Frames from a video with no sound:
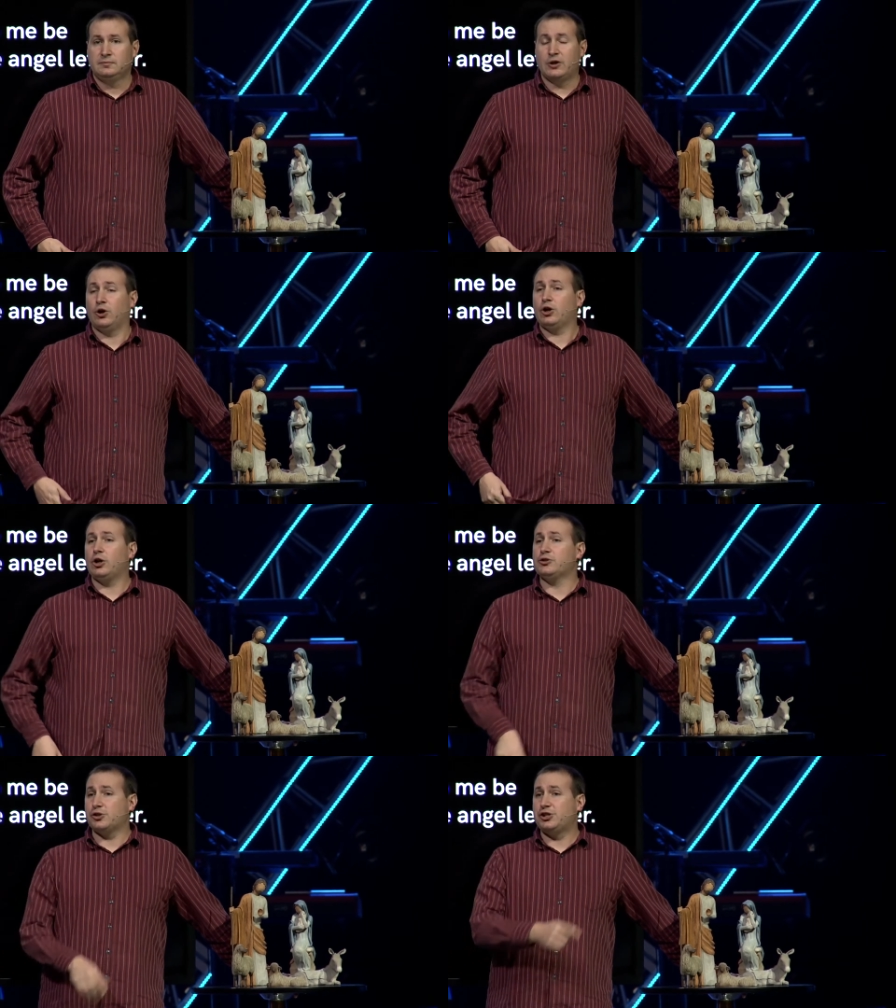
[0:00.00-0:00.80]
In her
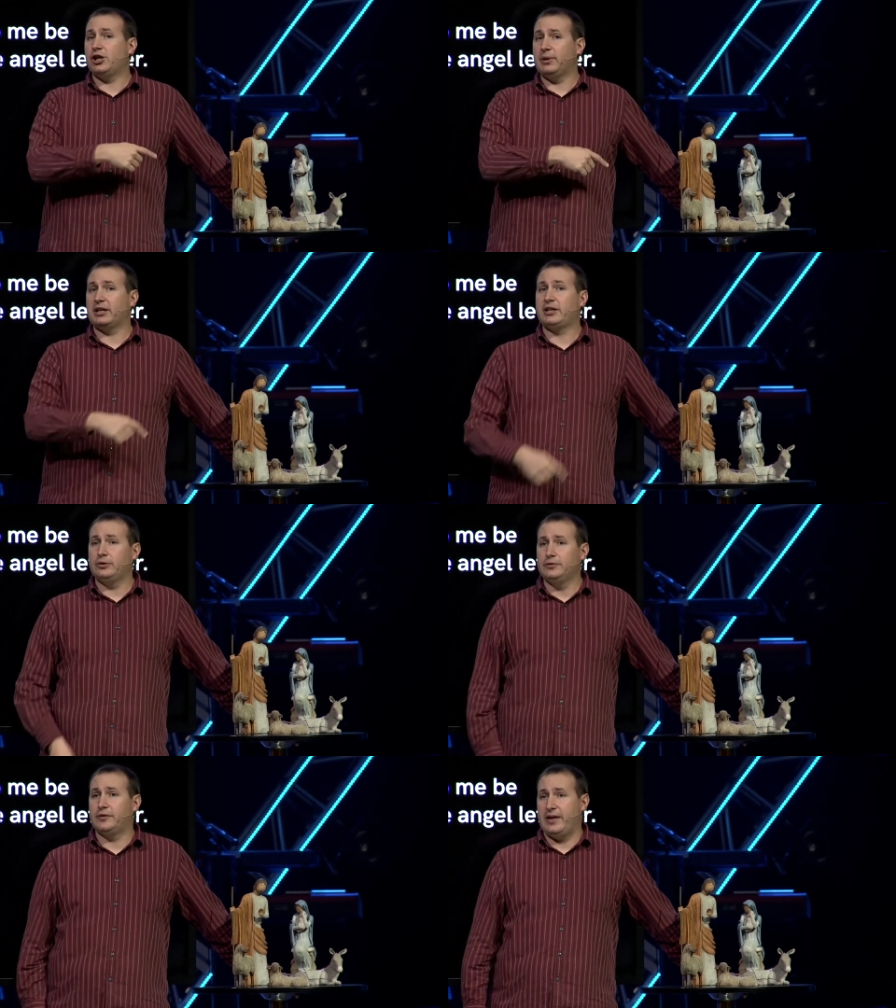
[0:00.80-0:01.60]
culture, she could have been
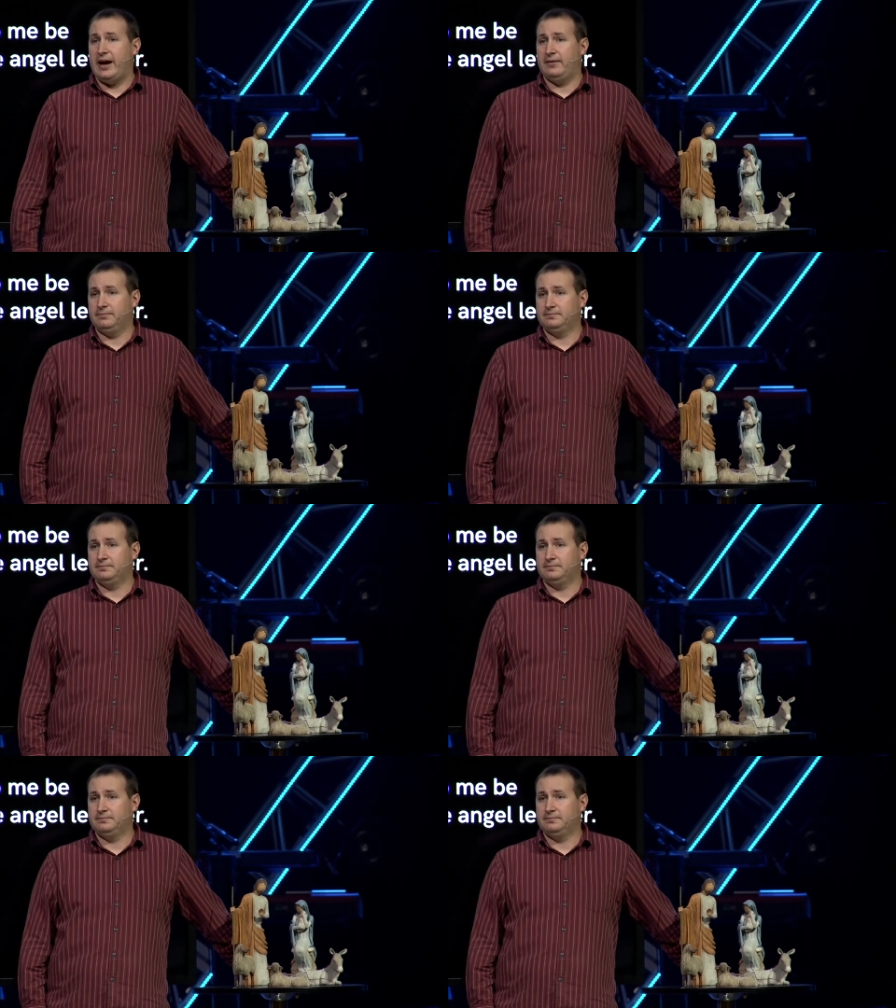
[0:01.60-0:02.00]
killed for that.